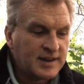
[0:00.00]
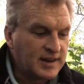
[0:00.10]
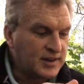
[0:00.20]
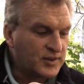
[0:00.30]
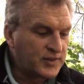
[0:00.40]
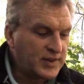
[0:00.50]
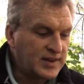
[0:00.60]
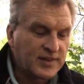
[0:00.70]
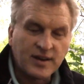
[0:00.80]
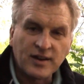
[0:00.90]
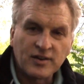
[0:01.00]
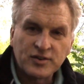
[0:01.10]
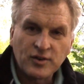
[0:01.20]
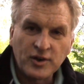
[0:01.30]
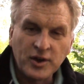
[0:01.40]
and you'll see as I'll
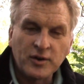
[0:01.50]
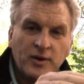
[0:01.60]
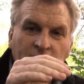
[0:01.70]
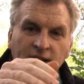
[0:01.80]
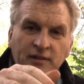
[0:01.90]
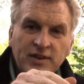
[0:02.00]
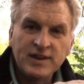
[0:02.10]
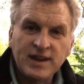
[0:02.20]
show you, everything